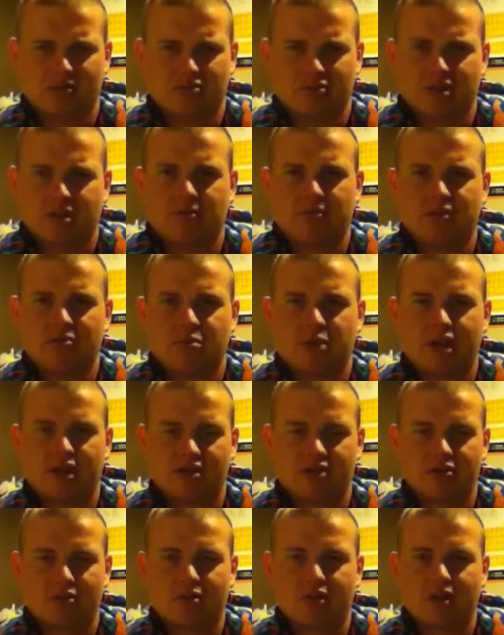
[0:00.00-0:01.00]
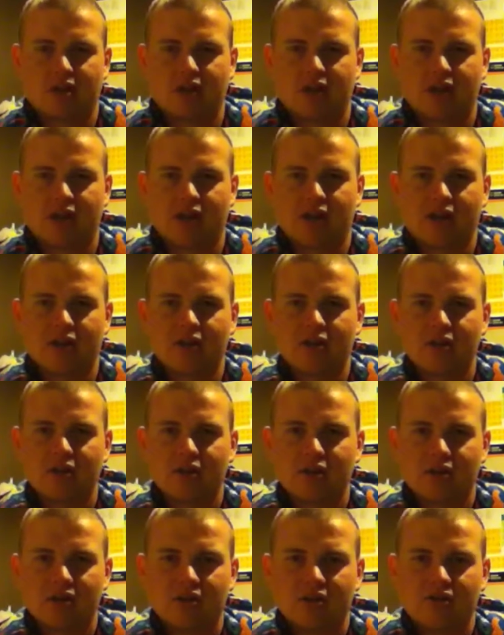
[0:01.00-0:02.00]
Some of these bags look like they are
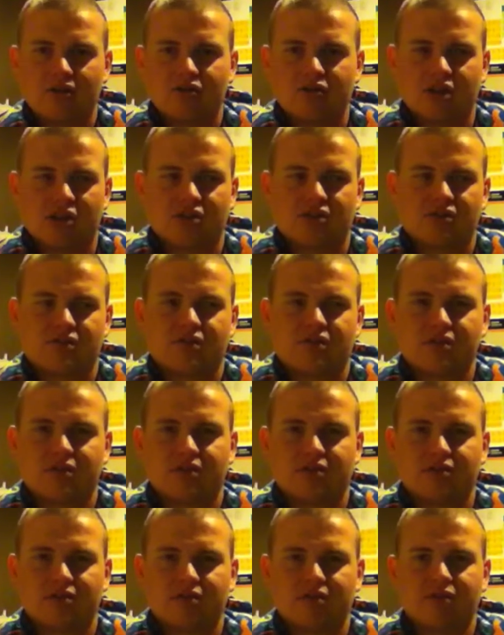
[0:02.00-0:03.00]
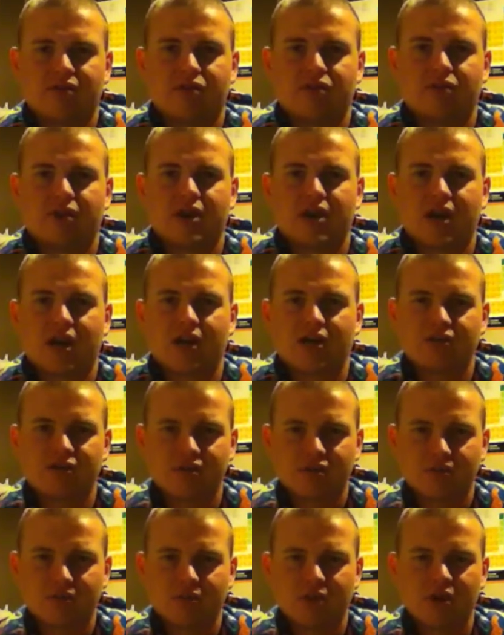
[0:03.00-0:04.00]
just for 3
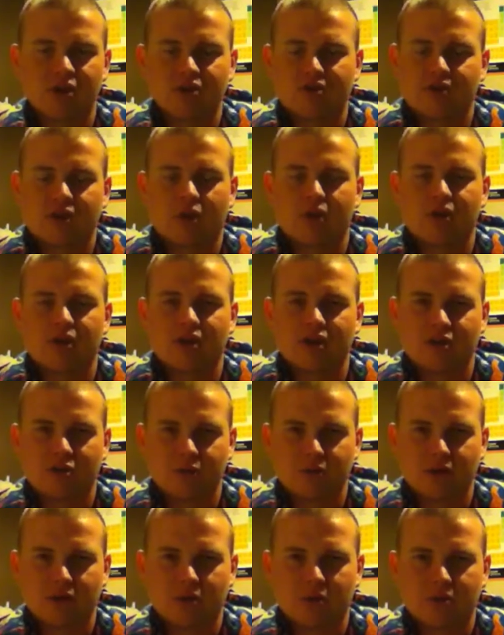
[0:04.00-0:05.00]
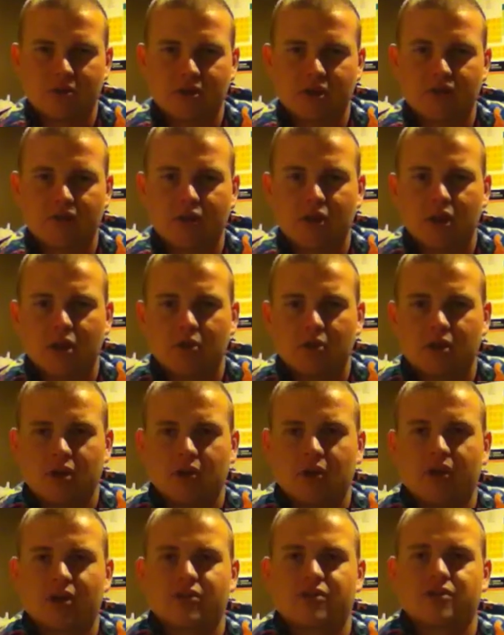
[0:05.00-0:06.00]
days, where you don't need anywhere near that much stuff. But
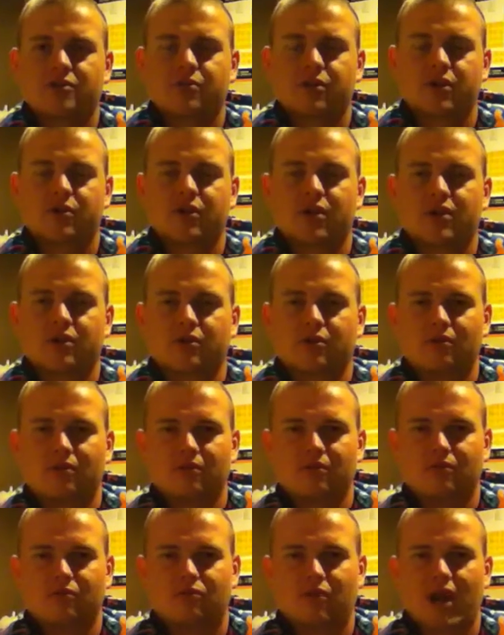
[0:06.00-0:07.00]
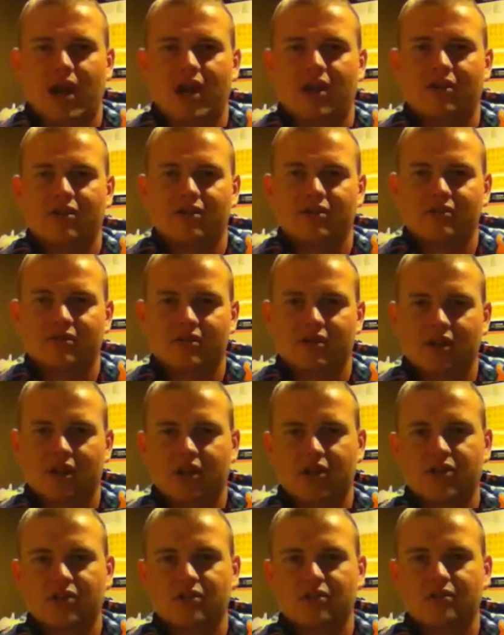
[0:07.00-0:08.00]
anyway, that's just my quick little rant
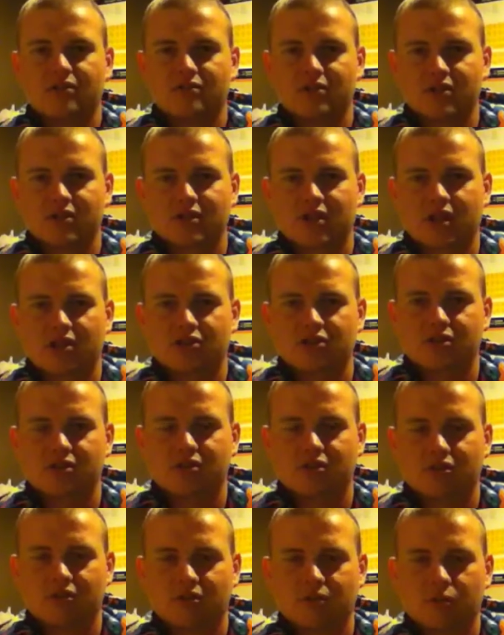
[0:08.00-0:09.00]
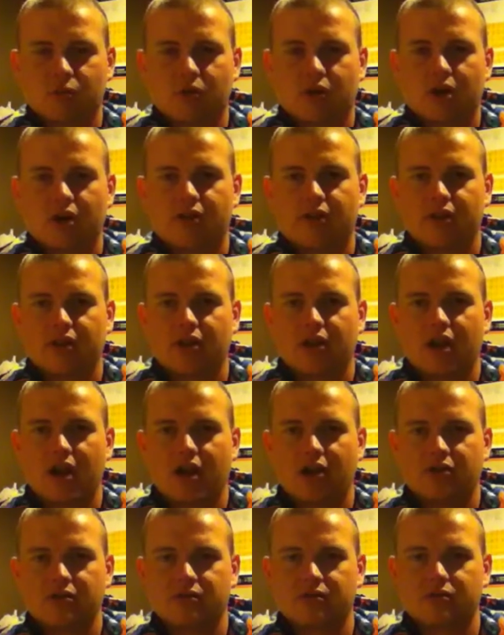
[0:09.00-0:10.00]
/ discussion on what I think an
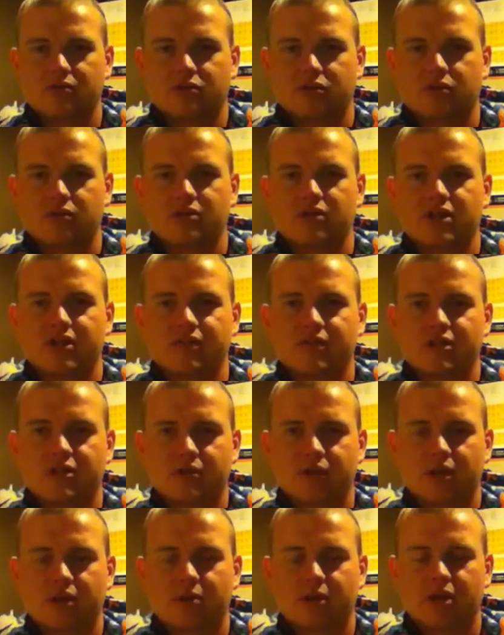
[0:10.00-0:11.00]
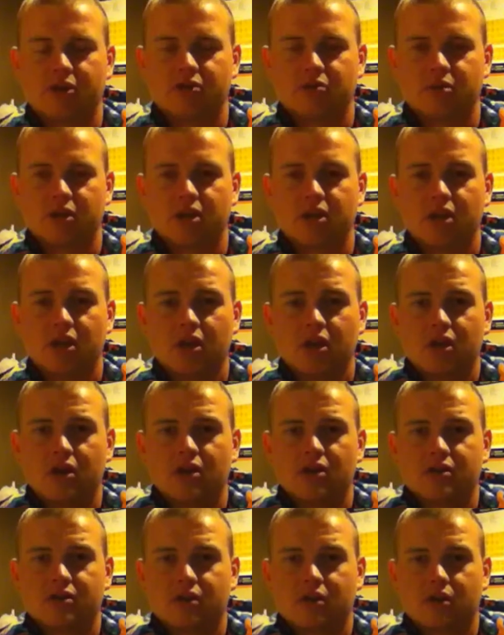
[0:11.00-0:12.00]
actual true 72-hour bag should be.
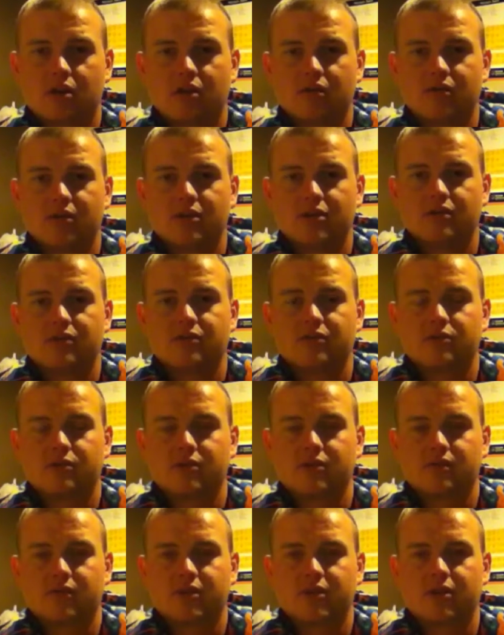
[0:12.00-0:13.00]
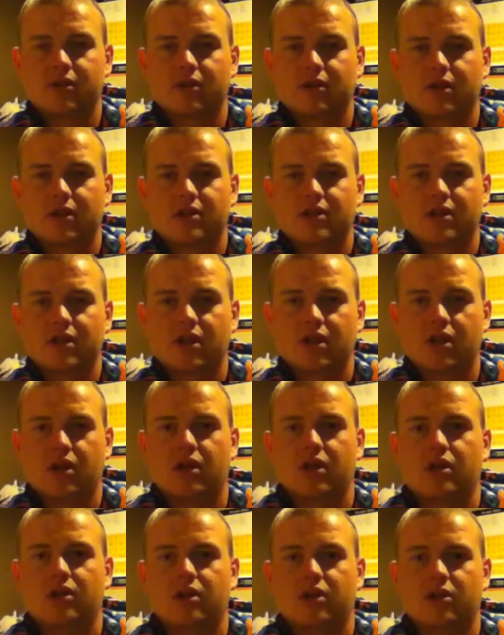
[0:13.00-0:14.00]
So hopefully you've enjoyed the video, guys,
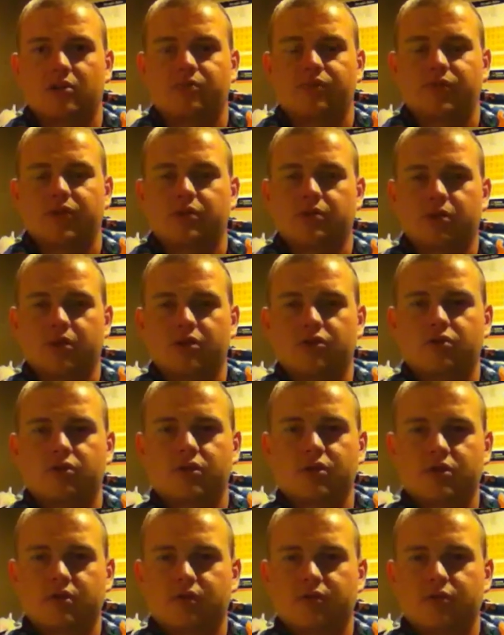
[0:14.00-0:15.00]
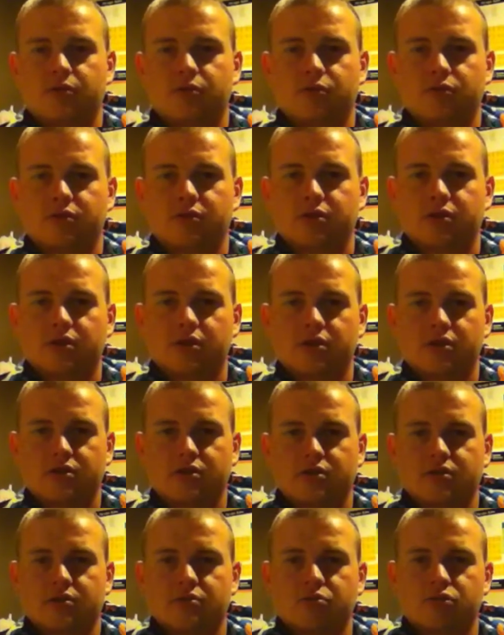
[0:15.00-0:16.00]
and I'm going to try and do a few more tonight just
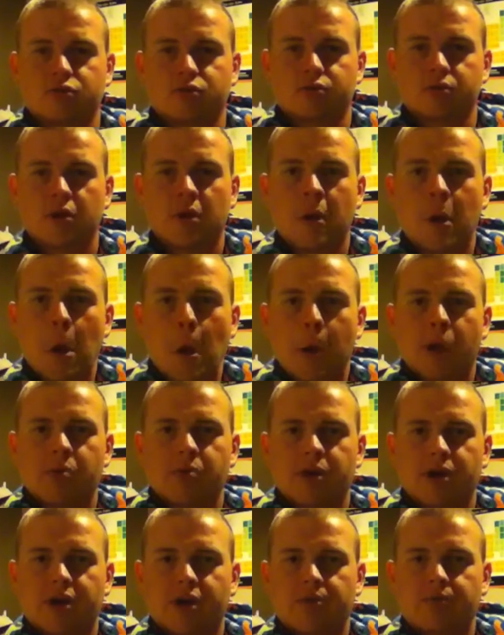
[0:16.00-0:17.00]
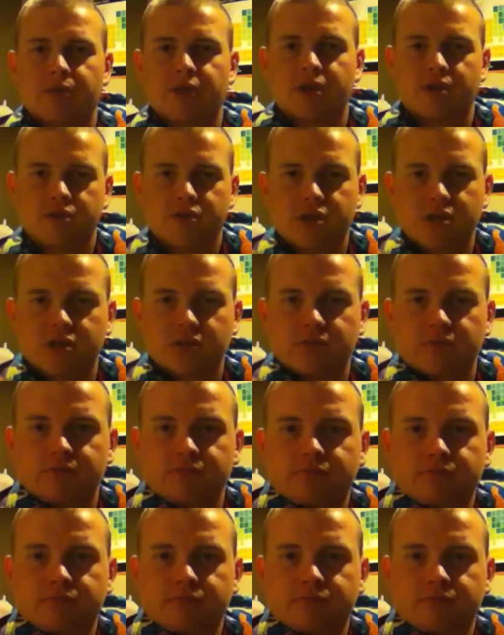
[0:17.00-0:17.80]
because I'm bored. But yeah, cheers.